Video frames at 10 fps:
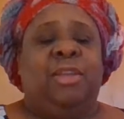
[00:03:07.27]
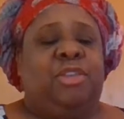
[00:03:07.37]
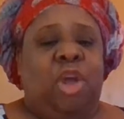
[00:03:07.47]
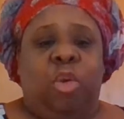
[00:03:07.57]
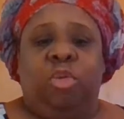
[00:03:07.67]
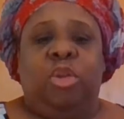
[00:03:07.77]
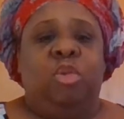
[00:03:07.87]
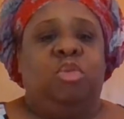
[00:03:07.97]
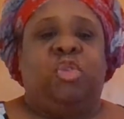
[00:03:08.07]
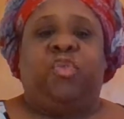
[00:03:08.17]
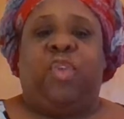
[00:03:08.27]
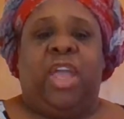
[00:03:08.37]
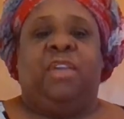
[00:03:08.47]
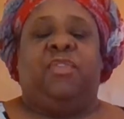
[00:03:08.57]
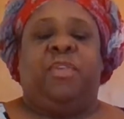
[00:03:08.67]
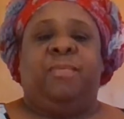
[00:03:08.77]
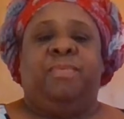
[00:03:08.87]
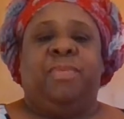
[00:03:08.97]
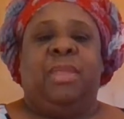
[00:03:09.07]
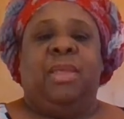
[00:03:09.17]
Don't lose faith.
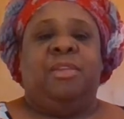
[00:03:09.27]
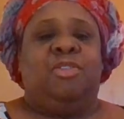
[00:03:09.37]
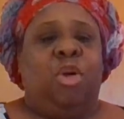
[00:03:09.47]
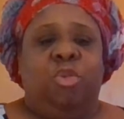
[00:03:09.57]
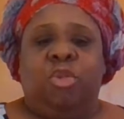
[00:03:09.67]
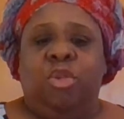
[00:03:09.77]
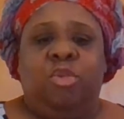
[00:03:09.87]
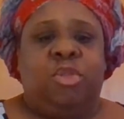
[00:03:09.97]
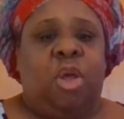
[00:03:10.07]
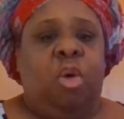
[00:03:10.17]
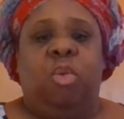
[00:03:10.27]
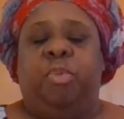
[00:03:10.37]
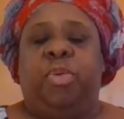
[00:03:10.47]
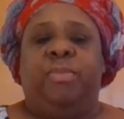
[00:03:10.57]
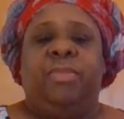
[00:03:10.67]
Don't lose hope.